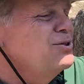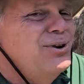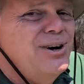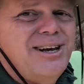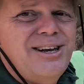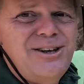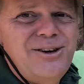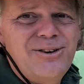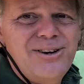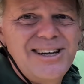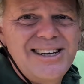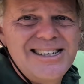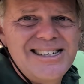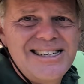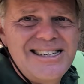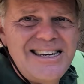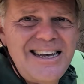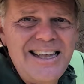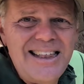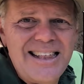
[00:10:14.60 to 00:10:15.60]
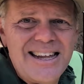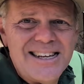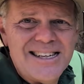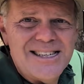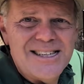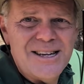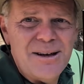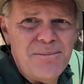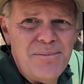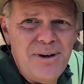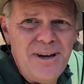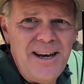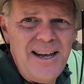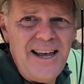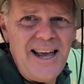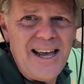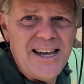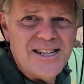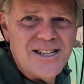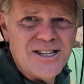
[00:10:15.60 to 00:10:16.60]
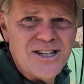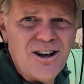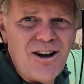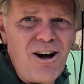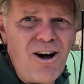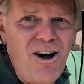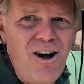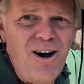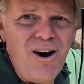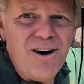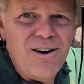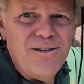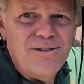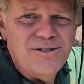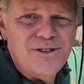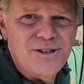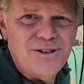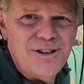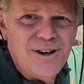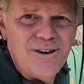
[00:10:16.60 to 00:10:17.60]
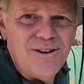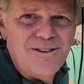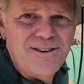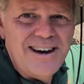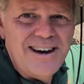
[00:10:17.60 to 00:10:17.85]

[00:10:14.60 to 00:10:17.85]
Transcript: to it, you can see that somebody has carved their